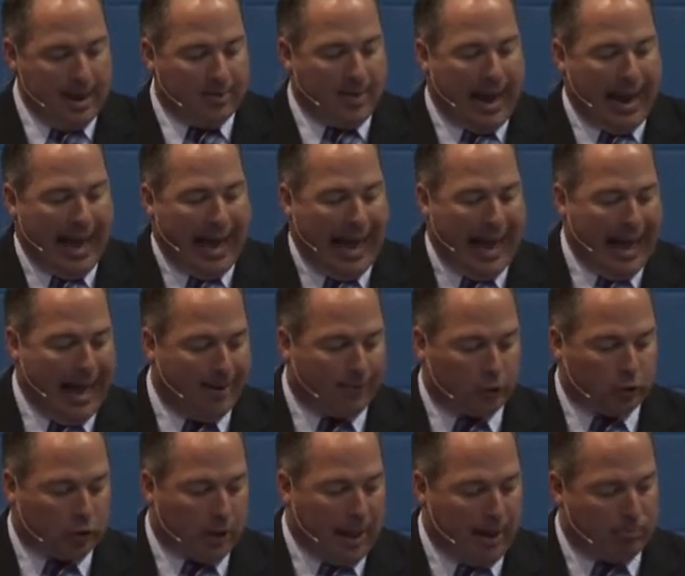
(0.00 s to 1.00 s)
that I have
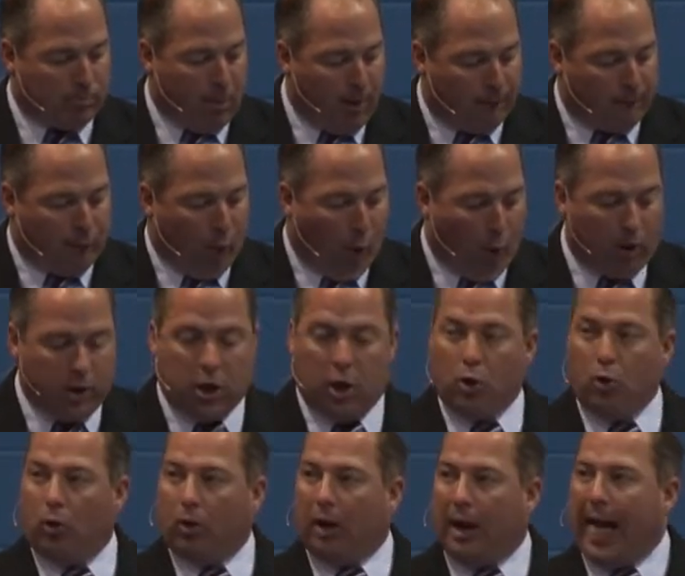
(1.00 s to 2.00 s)
set before
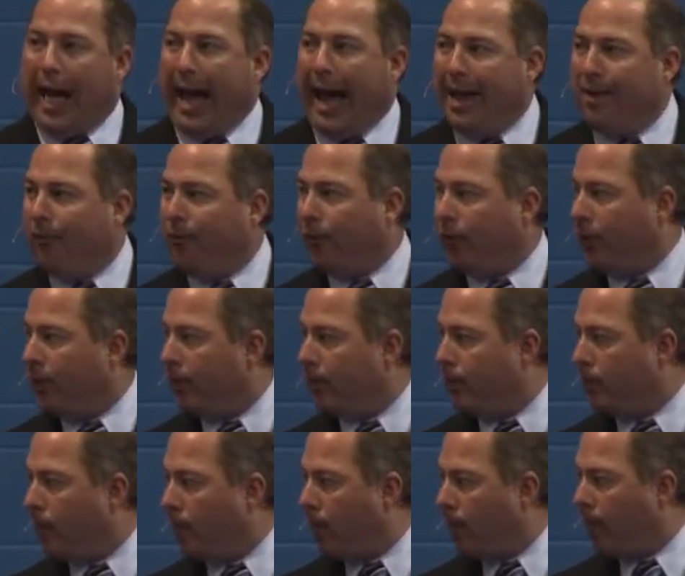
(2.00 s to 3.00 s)
you life
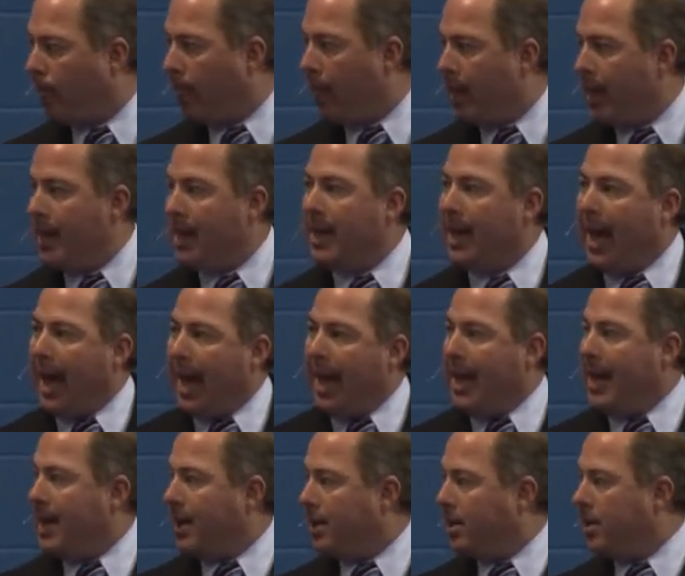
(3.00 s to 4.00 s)

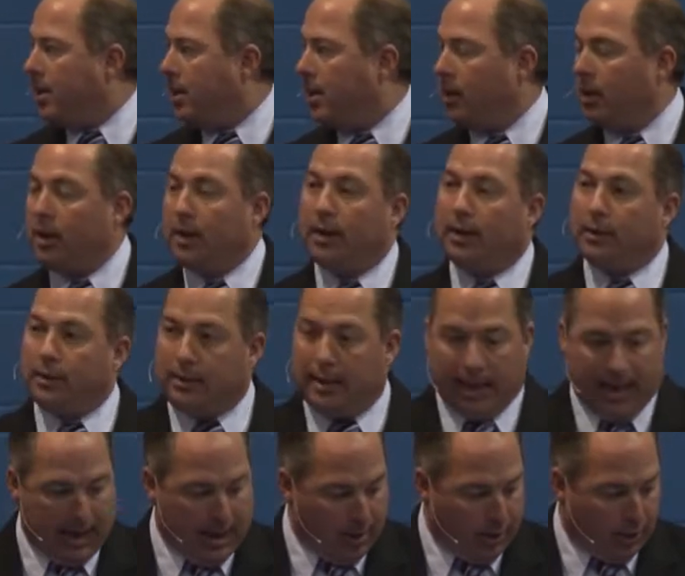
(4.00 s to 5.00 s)
and
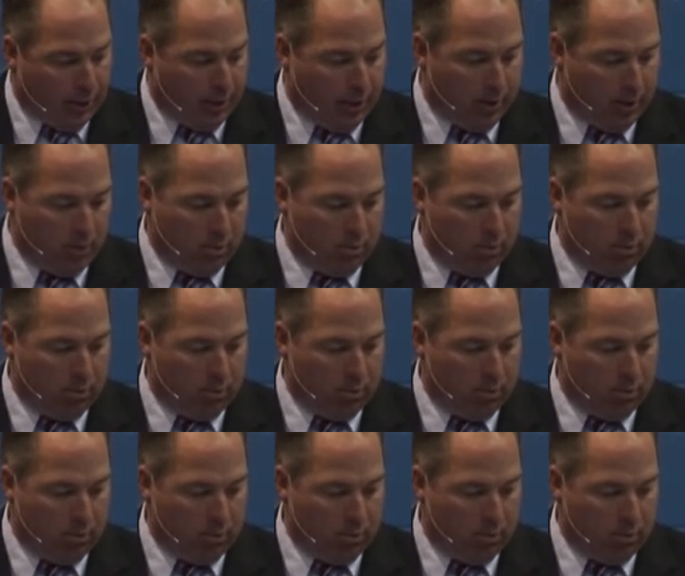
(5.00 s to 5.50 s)
death,